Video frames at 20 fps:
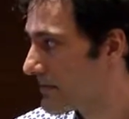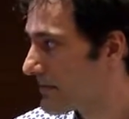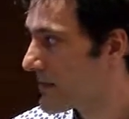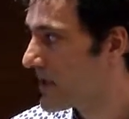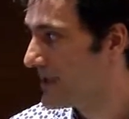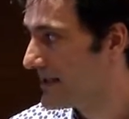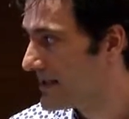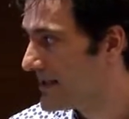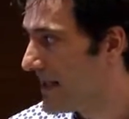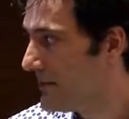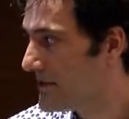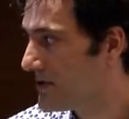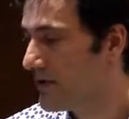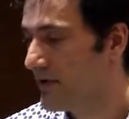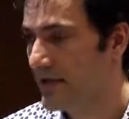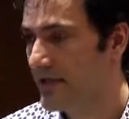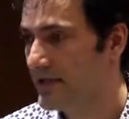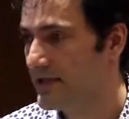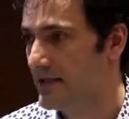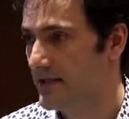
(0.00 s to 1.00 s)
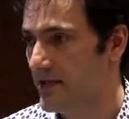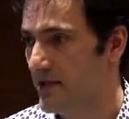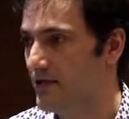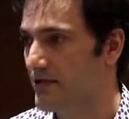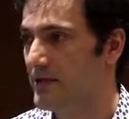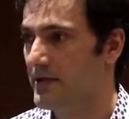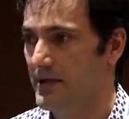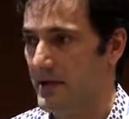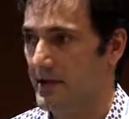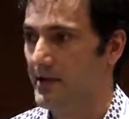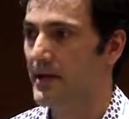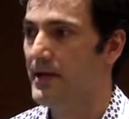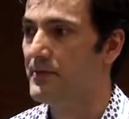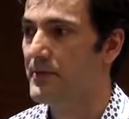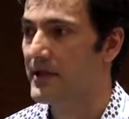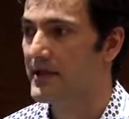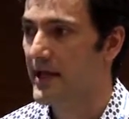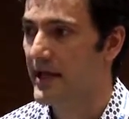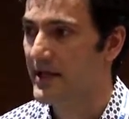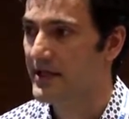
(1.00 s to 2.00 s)
conceptually, it's not a
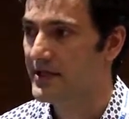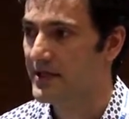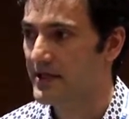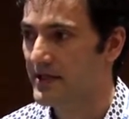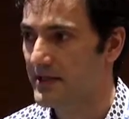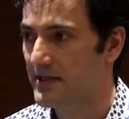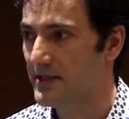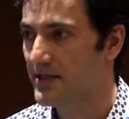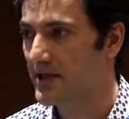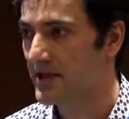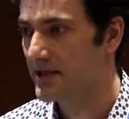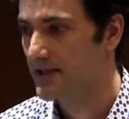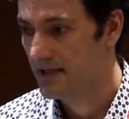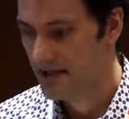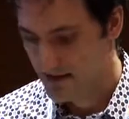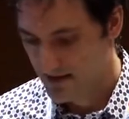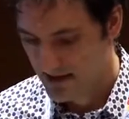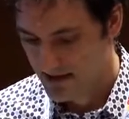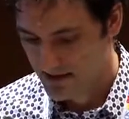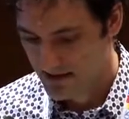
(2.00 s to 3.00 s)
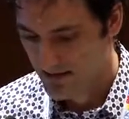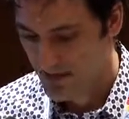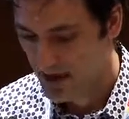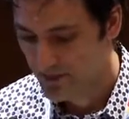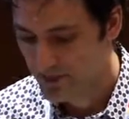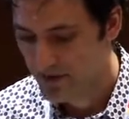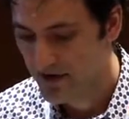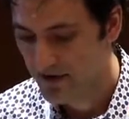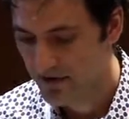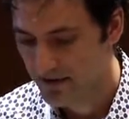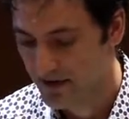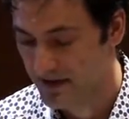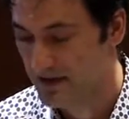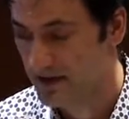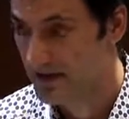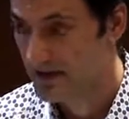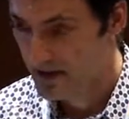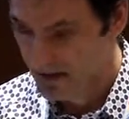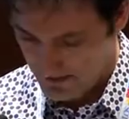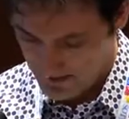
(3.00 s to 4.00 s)
limitation, it's just a preference.